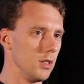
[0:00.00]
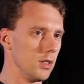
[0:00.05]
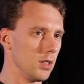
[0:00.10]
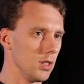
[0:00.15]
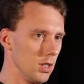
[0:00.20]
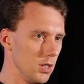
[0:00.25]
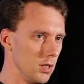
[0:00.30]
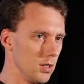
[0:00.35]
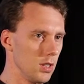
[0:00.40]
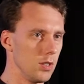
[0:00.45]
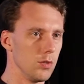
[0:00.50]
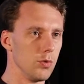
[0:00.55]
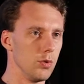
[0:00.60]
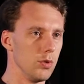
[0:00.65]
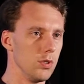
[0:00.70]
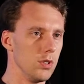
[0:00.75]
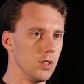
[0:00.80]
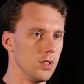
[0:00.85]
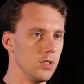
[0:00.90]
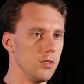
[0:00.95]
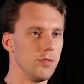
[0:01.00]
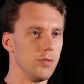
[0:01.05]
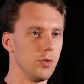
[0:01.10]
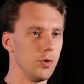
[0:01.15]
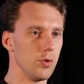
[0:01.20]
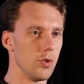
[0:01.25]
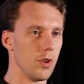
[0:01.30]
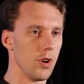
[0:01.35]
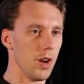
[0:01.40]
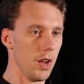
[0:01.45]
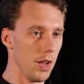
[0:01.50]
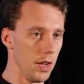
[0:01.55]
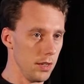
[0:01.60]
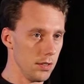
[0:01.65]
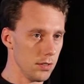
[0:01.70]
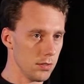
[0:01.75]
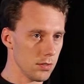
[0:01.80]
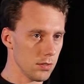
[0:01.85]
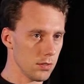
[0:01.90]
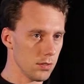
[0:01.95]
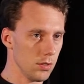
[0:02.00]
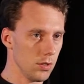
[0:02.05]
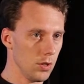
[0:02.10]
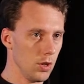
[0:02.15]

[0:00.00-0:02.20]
Skins and Wood, and if you are AIDS